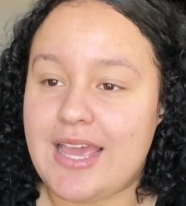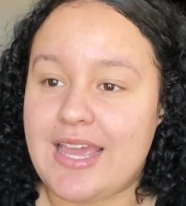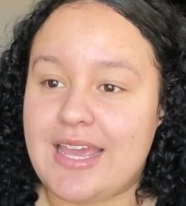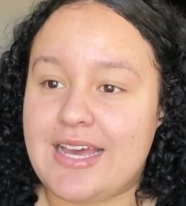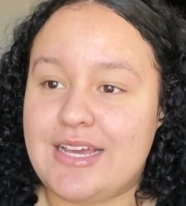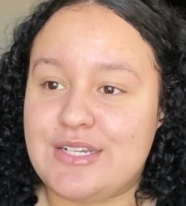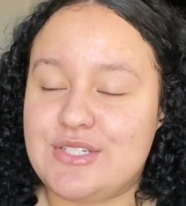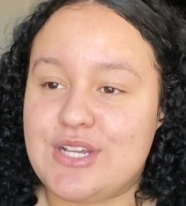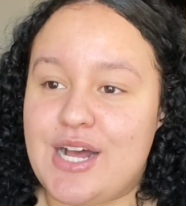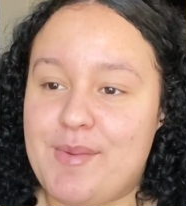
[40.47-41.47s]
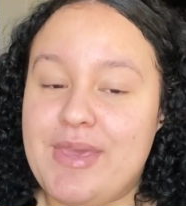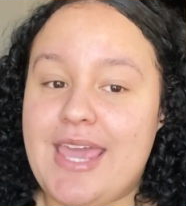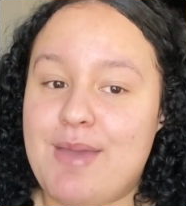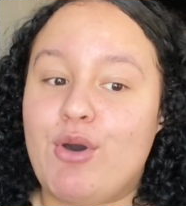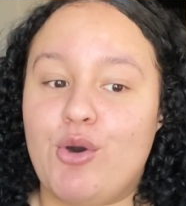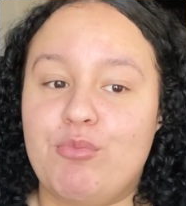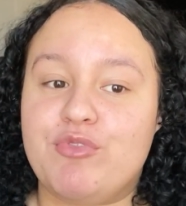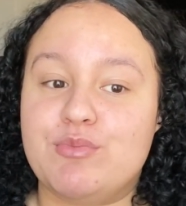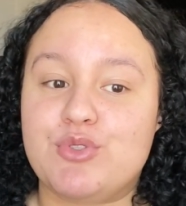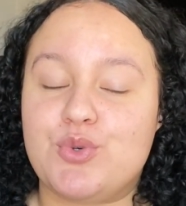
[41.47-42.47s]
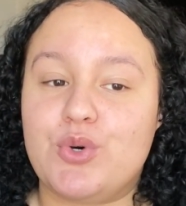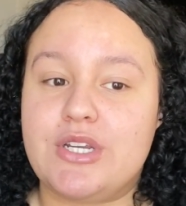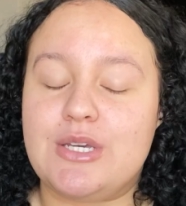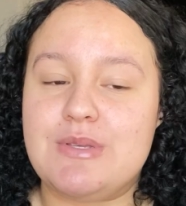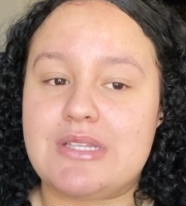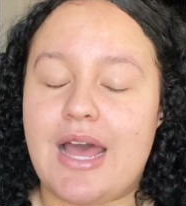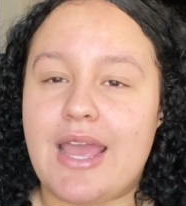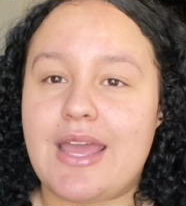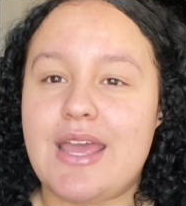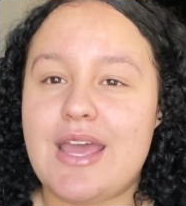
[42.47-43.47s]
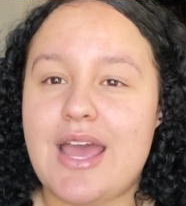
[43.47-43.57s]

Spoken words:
And he came home from school and he was like,